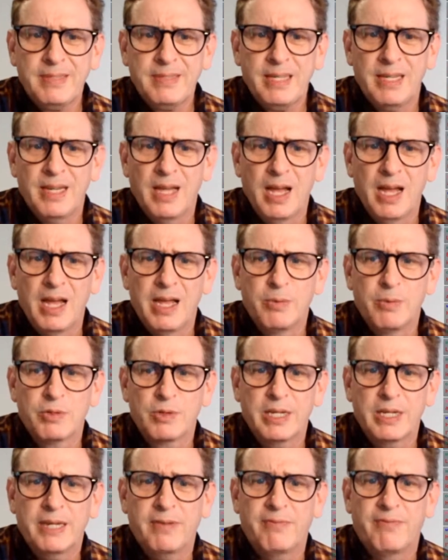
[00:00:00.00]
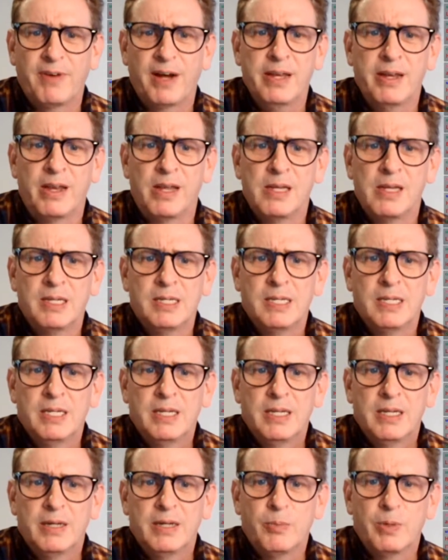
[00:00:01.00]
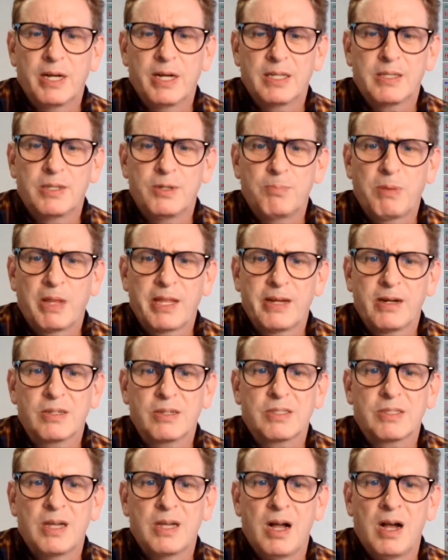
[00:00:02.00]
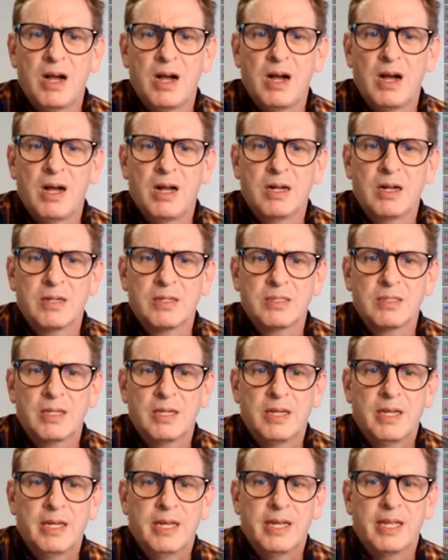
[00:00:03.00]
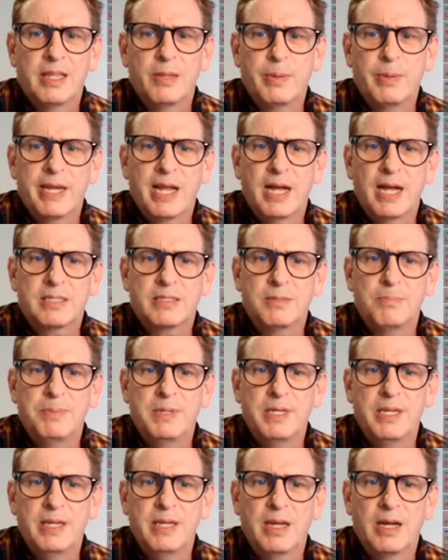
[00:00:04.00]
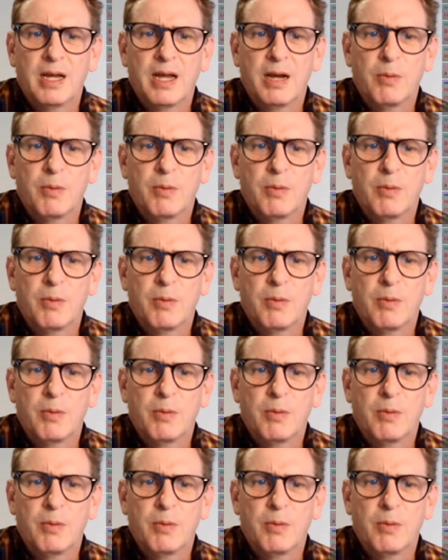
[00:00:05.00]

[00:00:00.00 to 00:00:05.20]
It was really fun, and we got to play our songs, and then we got to be,